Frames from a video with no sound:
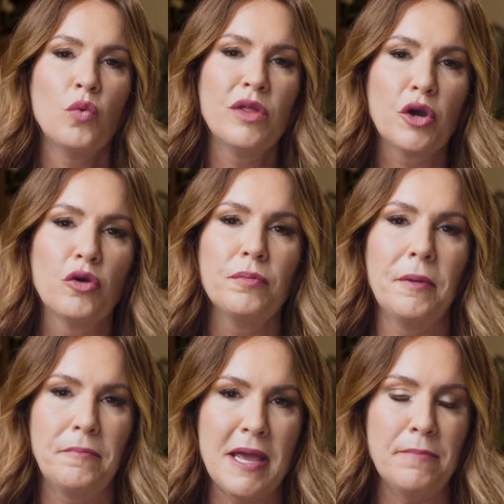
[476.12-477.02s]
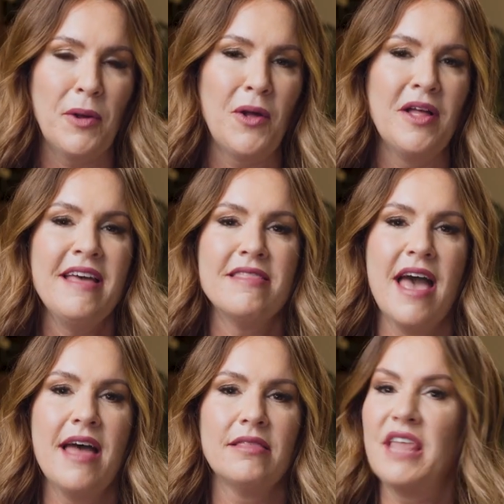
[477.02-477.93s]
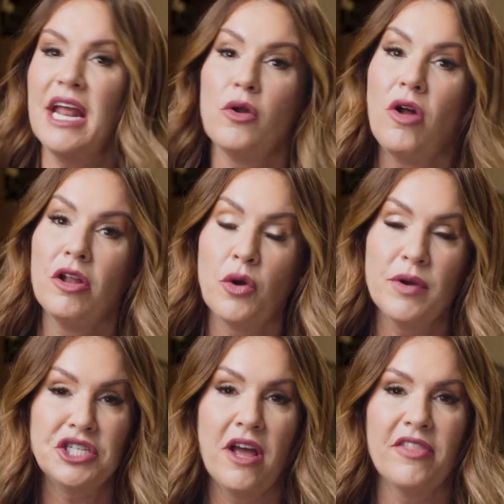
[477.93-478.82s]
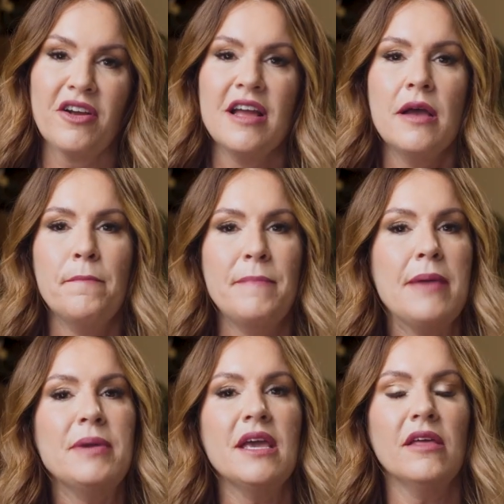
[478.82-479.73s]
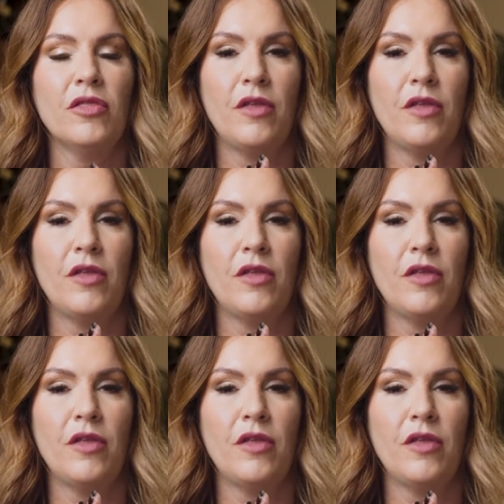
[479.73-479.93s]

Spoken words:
with a group of people that they don't all know each other, maybe